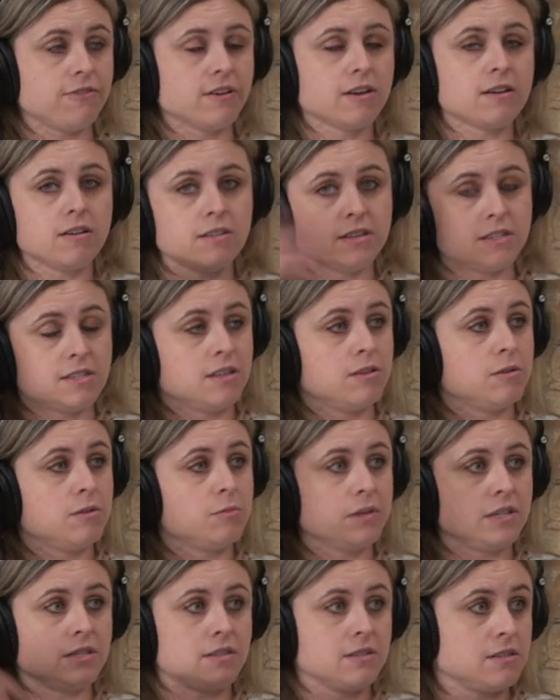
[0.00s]
Fuck all these other
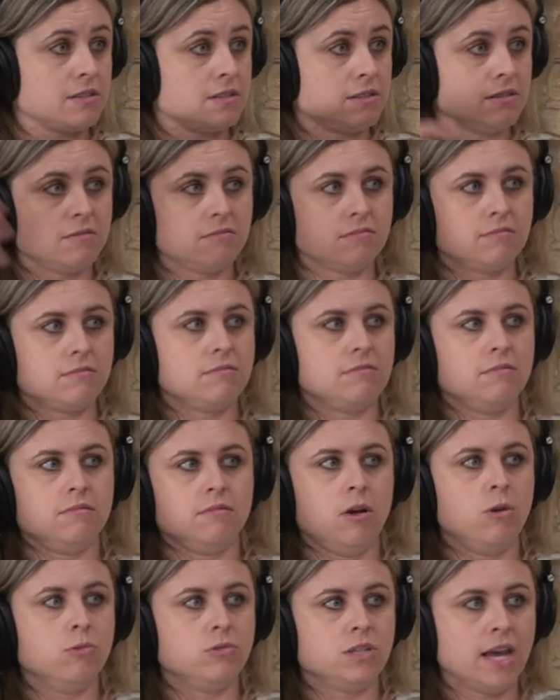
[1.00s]
places and
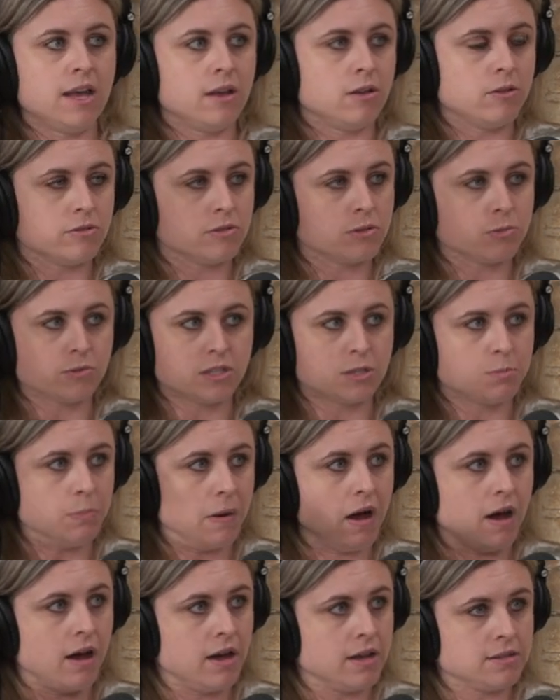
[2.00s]
hotels with
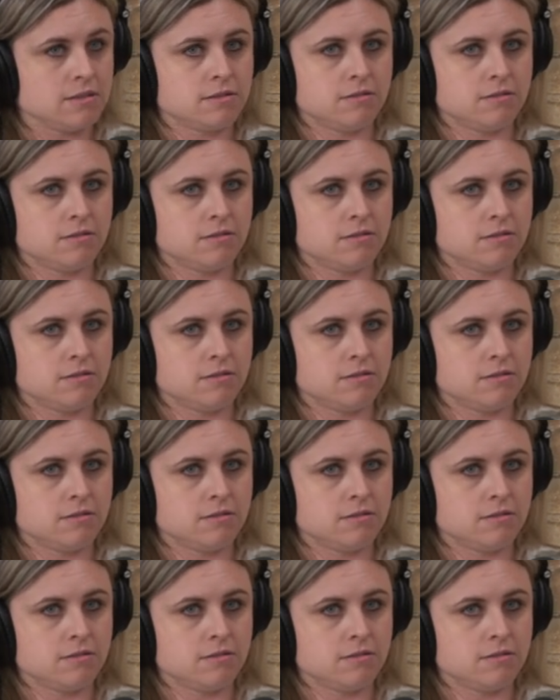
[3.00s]
spas.